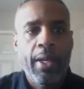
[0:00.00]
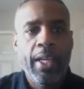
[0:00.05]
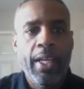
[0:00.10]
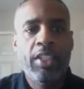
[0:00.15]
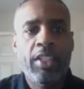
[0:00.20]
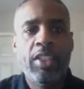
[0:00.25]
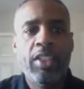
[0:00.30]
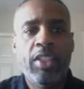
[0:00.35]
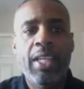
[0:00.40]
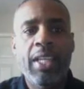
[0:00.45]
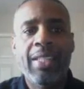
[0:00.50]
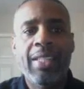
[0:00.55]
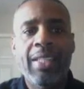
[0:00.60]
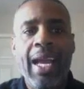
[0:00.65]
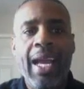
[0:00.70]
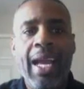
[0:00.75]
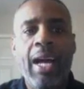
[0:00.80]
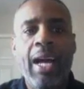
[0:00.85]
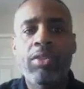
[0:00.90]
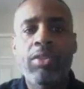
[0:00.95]
it says the
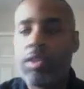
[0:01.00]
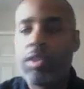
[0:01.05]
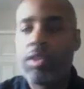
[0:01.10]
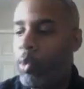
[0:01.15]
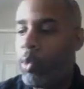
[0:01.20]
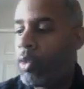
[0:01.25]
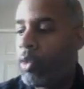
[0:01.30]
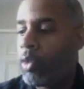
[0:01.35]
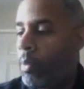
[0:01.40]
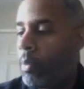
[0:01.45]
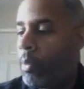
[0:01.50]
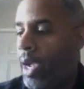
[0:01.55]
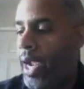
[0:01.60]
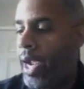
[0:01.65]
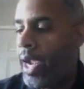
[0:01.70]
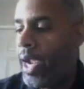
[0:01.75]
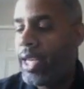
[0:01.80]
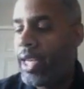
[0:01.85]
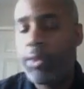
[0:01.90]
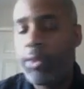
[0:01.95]
house is worth
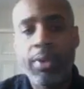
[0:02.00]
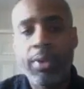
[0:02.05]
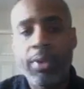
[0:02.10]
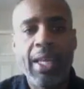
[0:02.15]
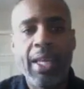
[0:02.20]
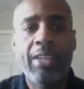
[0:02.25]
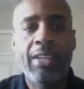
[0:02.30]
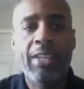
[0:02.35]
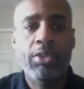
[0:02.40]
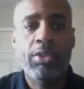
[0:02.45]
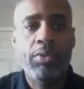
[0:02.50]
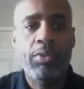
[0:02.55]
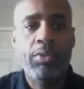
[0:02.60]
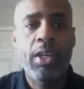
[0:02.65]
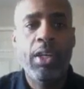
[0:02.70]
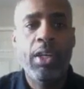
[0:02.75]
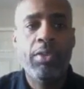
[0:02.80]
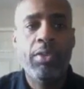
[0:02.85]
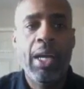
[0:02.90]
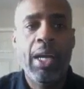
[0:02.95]
about
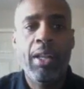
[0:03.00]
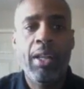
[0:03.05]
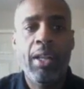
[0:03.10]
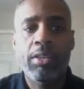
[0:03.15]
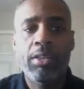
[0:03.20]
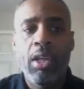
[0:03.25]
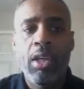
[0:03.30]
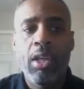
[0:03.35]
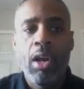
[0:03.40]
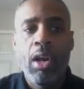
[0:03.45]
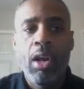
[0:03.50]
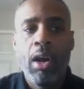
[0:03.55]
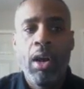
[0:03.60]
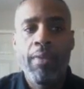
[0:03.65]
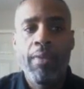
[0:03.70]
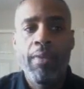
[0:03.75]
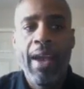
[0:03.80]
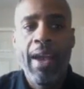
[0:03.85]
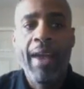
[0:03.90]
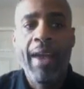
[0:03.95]
$83,300
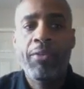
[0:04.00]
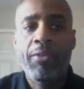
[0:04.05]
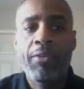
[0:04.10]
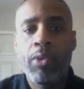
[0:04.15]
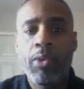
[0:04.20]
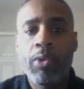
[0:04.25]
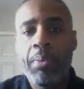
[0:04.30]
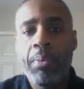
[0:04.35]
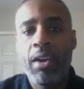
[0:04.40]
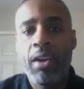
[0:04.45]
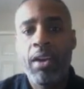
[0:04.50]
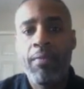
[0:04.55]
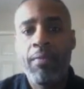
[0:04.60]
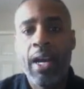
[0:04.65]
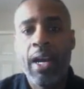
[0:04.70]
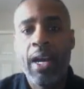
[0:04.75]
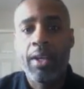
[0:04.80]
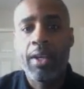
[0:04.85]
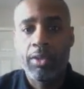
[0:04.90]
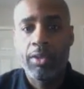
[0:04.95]
of after repair
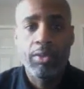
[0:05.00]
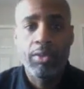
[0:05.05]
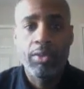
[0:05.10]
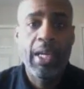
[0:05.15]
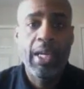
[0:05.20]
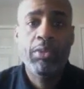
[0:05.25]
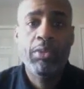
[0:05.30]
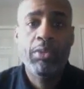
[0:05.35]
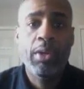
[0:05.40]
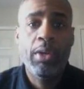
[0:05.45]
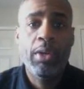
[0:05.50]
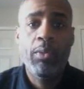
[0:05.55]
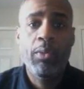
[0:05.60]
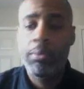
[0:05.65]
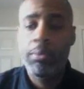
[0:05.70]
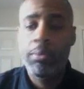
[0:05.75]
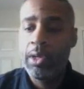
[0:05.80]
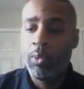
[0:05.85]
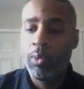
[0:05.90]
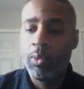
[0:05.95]
value. So that's what it
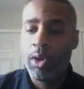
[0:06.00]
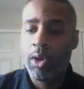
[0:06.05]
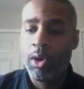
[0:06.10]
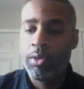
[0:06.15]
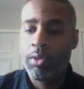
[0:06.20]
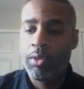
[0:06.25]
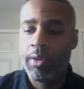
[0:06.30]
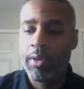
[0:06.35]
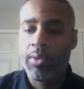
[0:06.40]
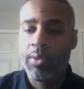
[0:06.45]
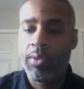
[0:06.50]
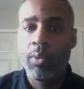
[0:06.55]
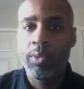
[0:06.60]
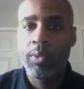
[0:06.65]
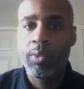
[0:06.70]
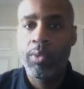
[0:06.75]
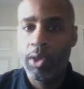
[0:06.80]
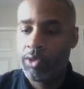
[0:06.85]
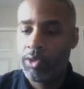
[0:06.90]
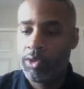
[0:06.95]
would be worth if you
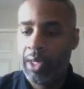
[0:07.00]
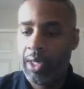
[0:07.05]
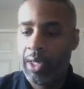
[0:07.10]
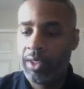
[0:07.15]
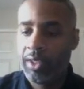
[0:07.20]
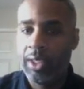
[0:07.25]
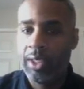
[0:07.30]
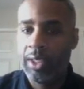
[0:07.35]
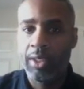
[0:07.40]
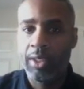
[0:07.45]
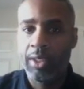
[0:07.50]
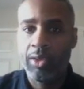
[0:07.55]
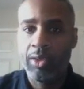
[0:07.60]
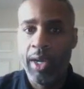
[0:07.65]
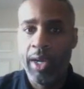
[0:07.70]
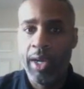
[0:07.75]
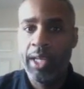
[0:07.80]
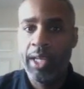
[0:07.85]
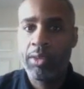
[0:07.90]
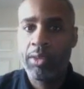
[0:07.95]
were going to try to sell it. So
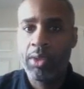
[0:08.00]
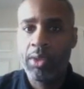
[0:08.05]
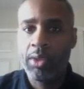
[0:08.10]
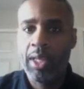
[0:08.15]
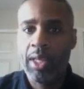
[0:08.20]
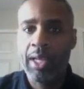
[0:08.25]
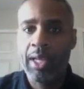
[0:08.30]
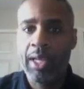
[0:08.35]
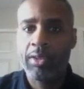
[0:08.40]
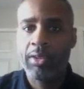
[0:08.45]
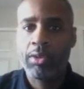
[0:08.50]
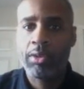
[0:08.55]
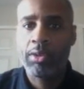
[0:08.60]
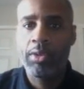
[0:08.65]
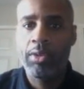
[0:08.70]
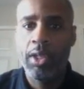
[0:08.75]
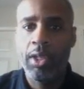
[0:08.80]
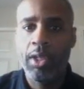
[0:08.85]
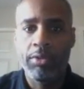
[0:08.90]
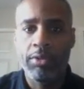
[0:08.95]

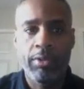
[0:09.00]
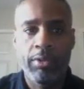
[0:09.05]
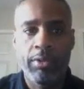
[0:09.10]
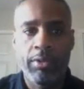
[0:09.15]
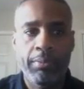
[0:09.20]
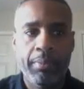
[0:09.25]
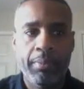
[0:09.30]
$83,300.